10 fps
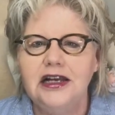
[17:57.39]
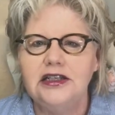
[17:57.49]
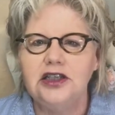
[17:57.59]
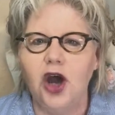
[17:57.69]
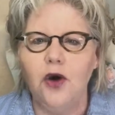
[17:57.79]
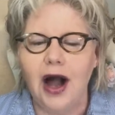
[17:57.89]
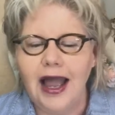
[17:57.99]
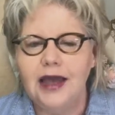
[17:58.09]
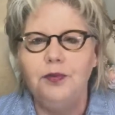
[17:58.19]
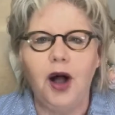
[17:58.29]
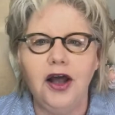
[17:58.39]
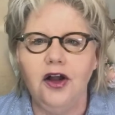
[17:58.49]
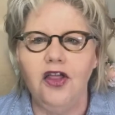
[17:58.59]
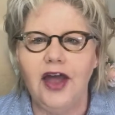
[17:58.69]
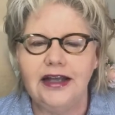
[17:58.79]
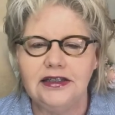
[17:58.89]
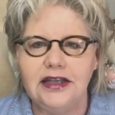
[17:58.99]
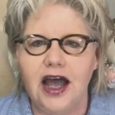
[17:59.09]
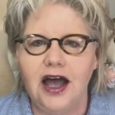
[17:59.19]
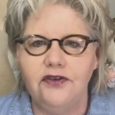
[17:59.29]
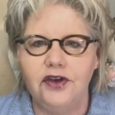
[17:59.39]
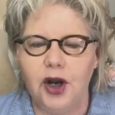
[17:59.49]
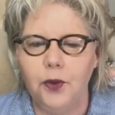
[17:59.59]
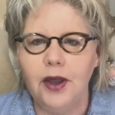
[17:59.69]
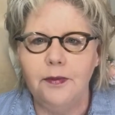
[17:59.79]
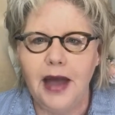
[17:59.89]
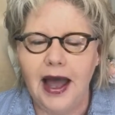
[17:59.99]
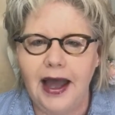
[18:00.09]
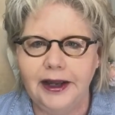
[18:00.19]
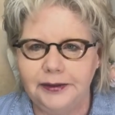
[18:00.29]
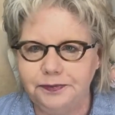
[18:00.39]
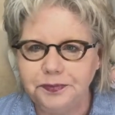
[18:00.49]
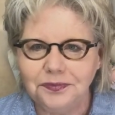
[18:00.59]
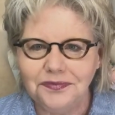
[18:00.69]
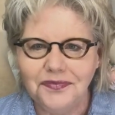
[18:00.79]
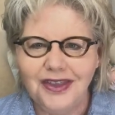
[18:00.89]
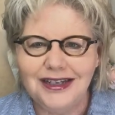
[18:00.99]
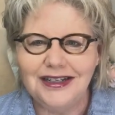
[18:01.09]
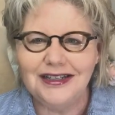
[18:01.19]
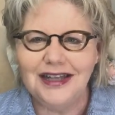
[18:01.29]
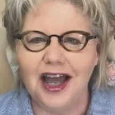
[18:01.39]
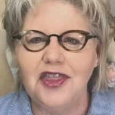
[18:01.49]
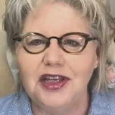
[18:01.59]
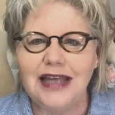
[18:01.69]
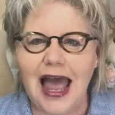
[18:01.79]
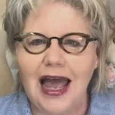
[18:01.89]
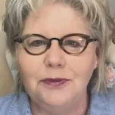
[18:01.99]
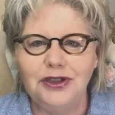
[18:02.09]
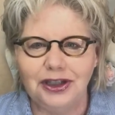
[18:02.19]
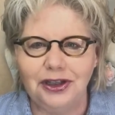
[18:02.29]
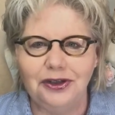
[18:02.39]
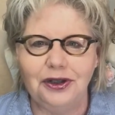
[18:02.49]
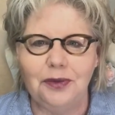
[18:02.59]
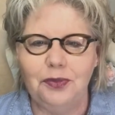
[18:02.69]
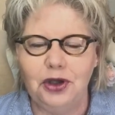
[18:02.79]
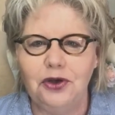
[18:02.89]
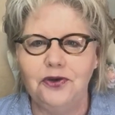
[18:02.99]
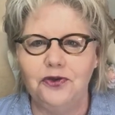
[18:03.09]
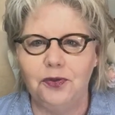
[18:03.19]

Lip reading: So I had bought all that stuff, and I went back and designed this absolutely beautiful